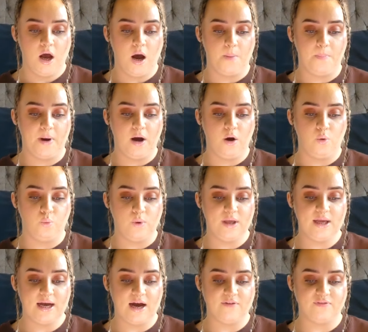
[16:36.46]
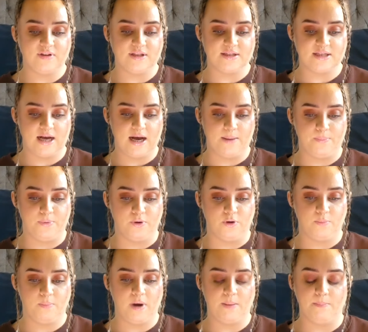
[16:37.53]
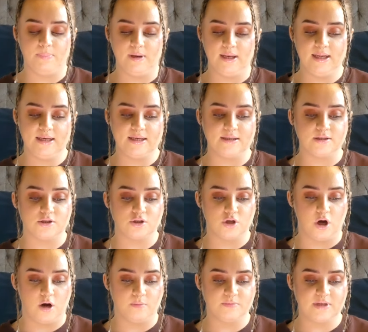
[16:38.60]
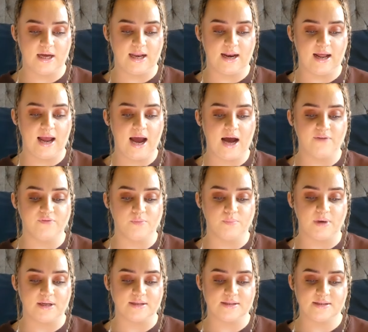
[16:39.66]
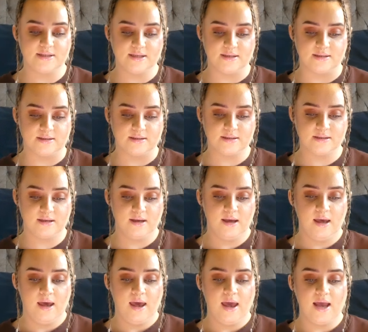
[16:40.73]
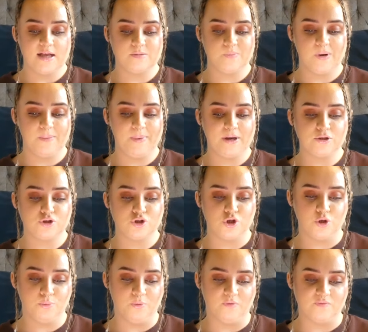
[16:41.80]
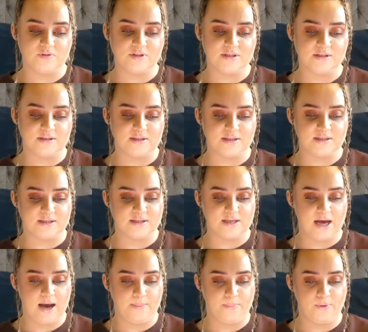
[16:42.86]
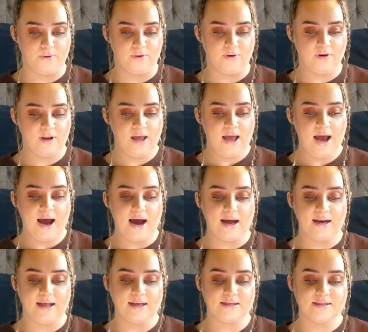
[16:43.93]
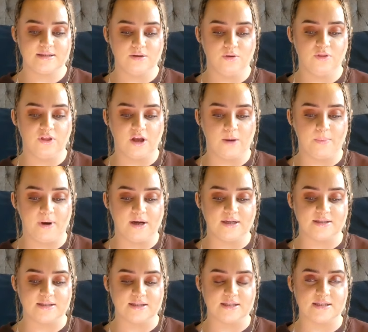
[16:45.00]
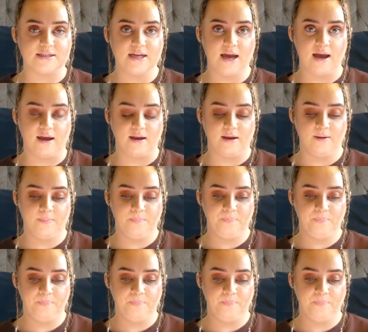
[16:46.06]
About a week after this happened, my bleeding stopped and I haven't bled since. It's been about two months since this has happened, and I still think about it to this day.